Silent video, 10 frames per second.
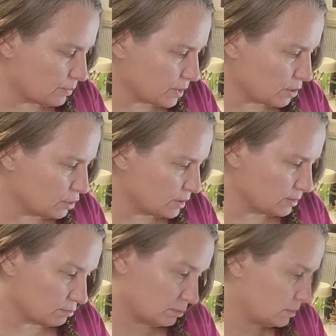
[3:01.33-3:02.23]
are just
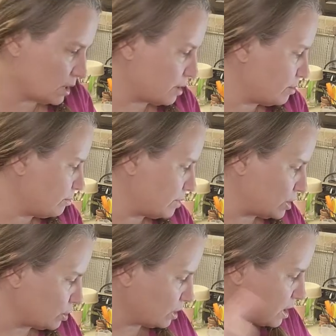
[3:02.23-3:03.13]
the
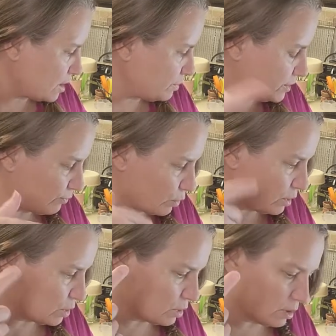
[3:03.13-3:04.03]
measuring cups for
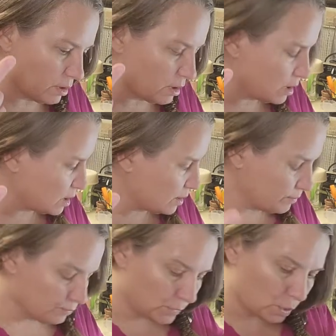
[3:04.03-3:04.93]
your
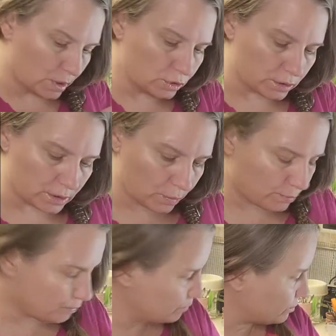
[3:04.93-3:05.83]
laundry soap.
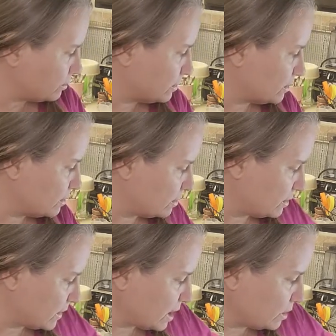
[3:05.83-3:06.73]

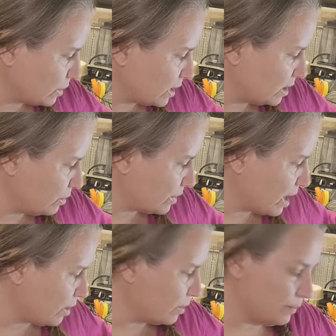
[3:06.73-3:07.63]
That's what I did with
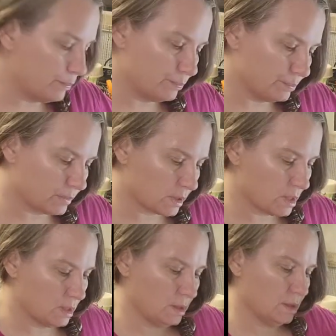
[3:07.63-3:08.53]
that one.
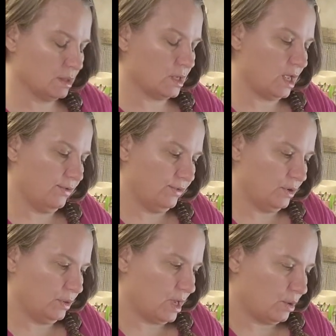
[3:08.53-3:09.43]
I
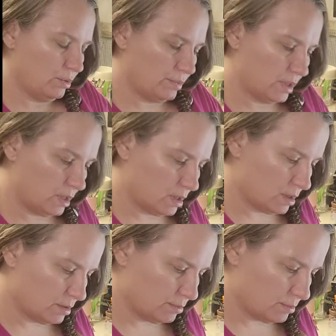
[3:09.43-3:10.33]
figured that would be a